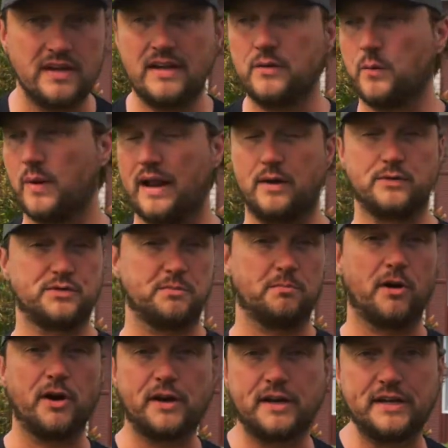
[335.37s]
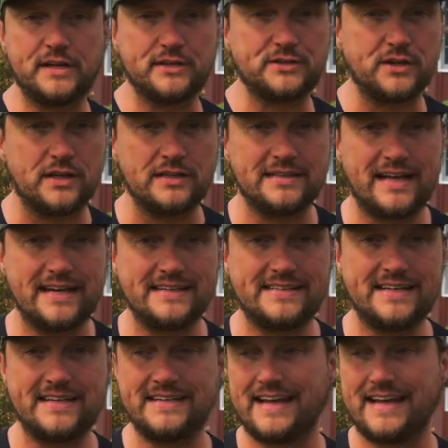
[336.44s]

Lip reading: When I was a marketing consultant, I did.